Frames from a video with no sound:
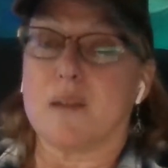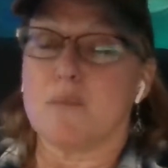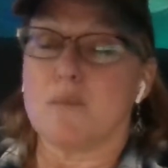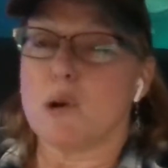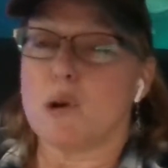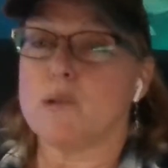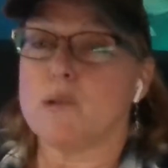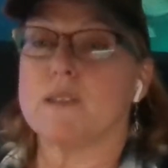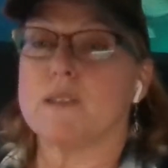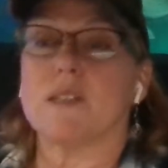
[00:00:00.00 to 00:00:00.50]
I
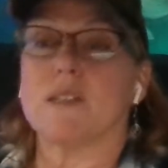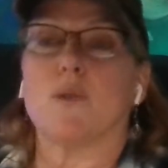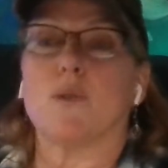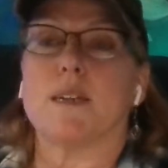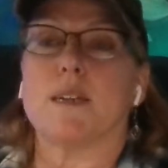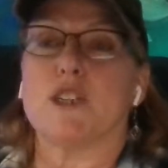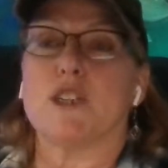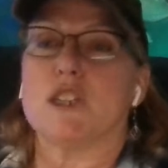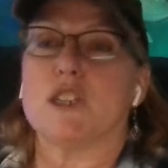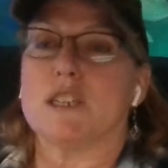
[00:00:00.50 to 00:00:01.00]
pose the
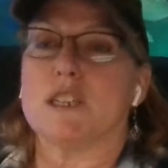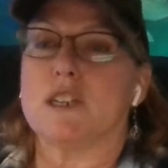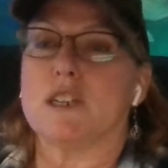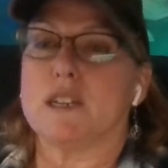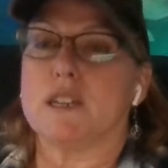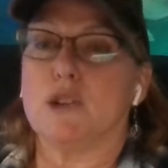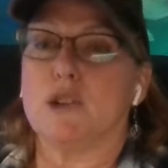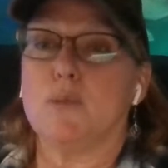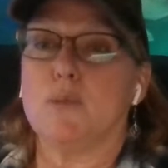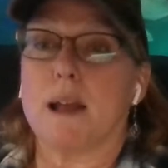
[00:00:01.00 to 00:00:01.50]
question
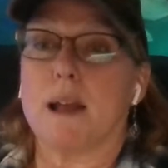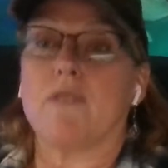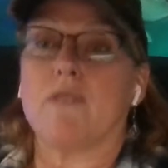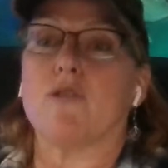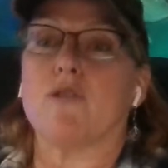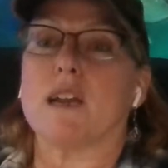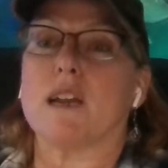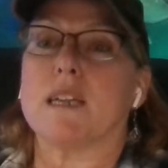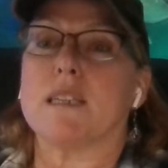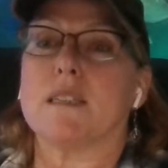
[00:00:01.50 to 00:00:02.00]
to you, my
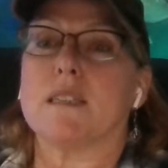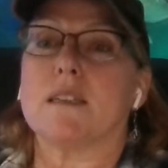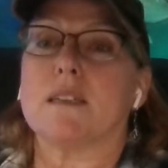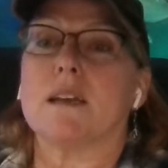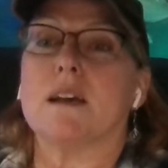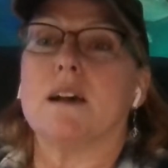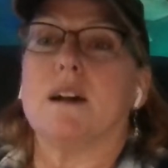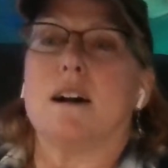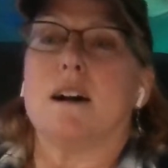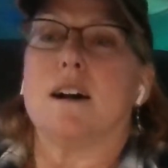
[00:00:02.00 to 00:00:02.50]
friends.
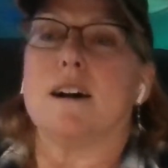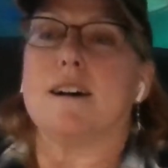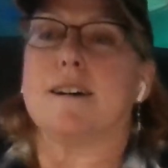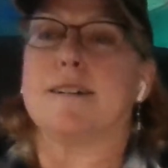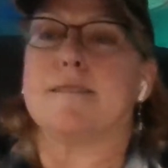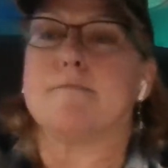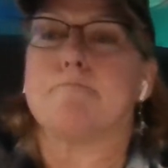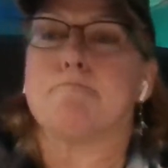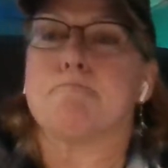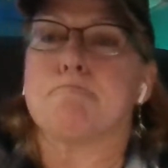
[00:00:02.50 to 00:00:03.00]

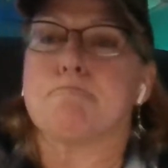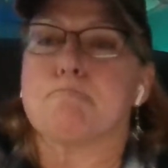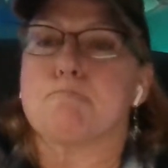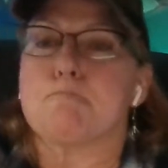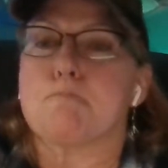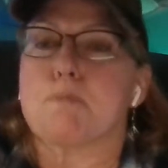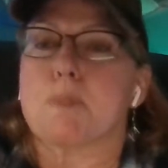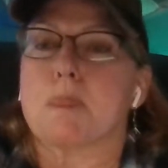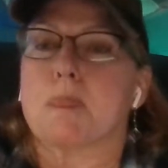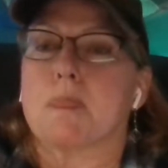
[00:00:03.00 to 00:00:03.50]
Um,
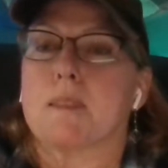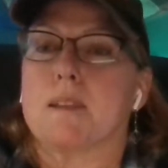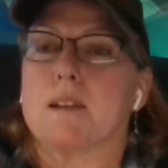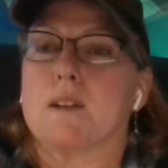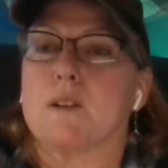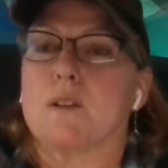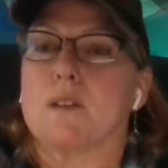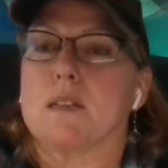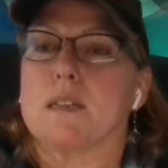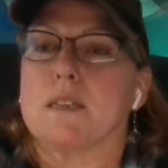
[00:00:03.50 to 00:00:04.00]

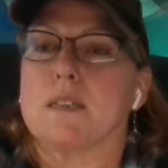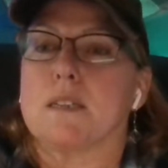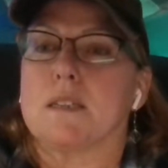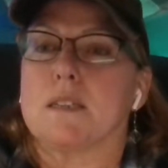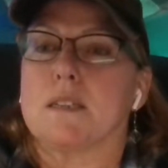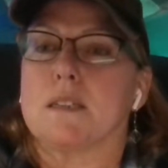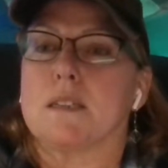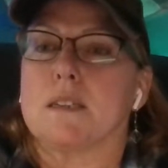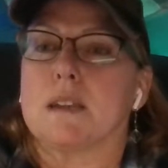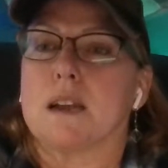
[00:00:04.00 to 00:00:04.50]
Here,
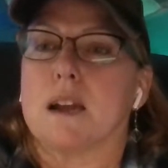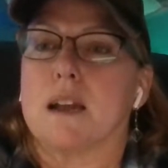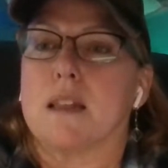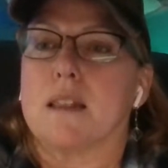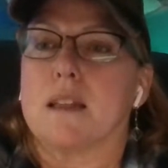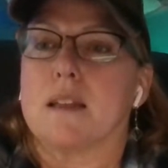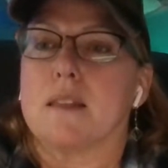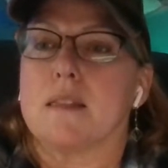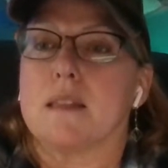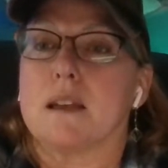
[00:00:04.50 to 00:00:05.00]
let's
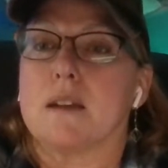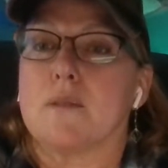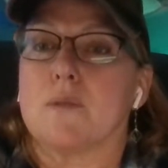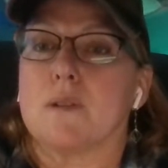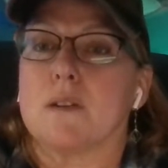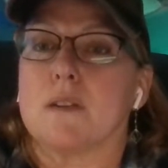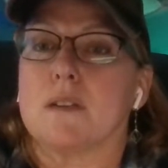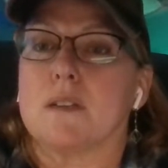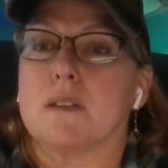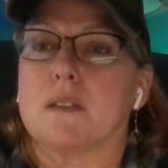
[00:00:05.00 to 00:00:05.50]
highlight that
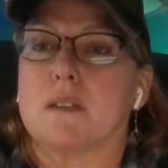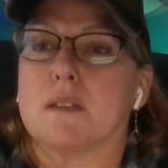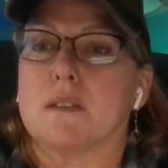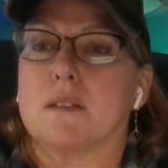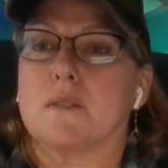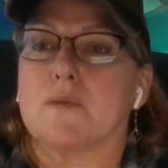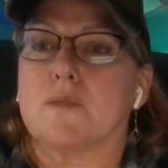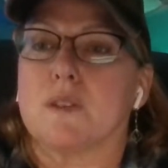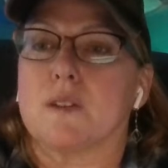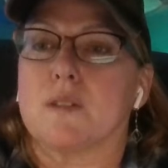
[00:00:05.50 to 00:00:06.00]
one because
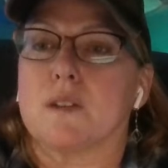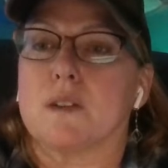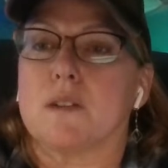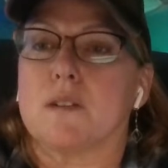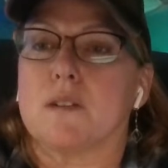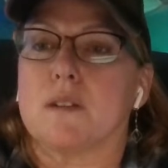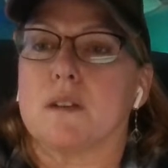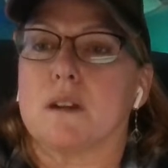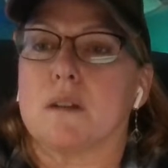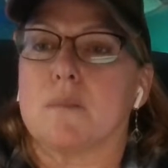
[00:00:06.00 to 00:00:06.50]
that's a very
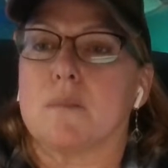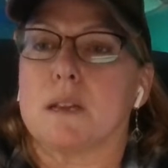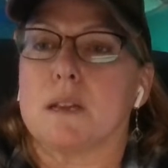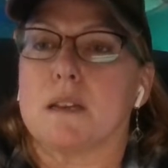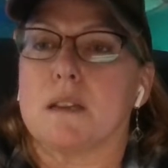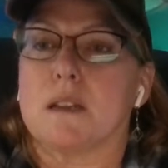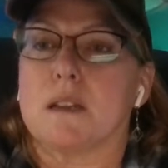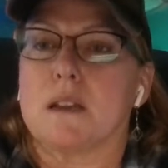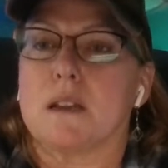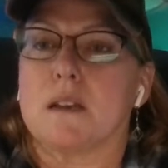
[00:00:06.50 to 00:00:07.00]
good comment,
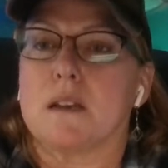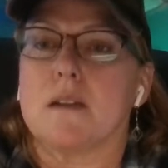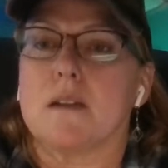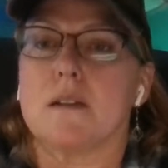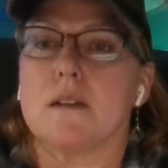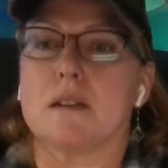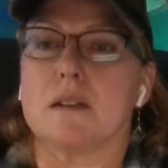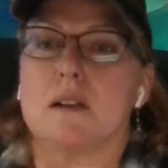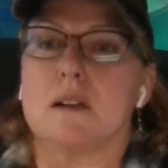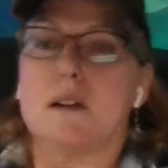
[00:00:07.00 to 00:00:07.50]
Dana.
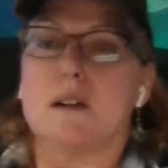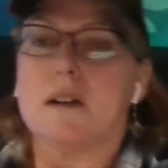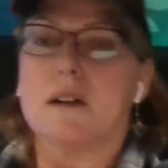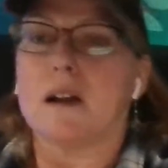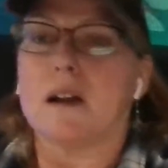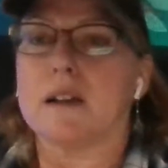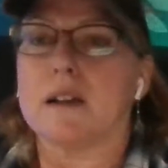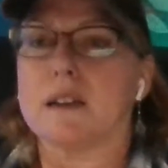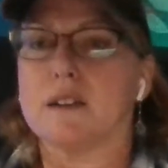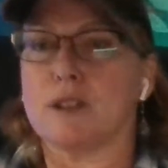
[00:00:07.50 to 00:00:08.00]

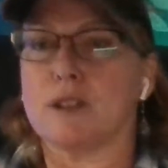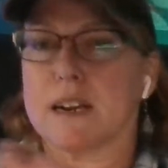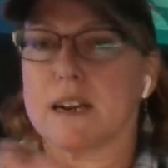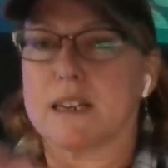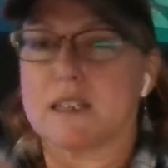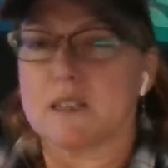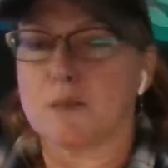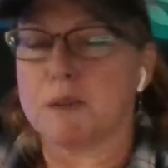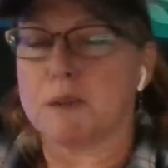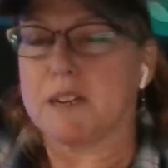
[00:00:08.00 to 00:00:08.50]
I'm going to try
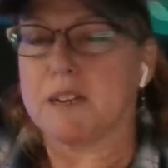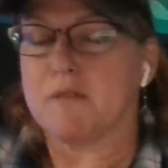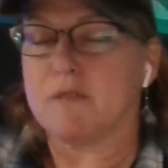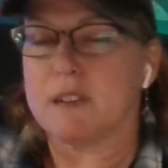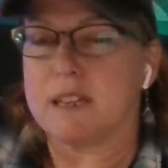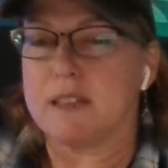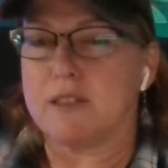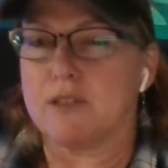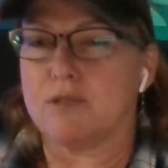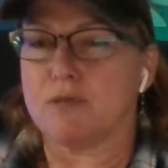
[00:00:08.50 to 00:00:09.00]
to speed
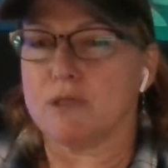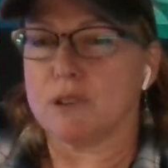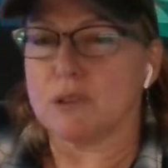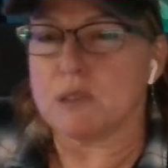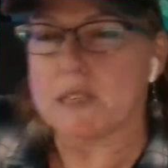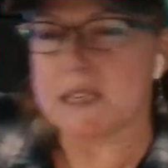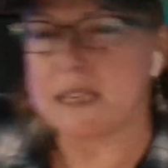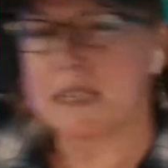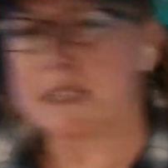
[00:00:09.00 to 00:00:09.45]
read through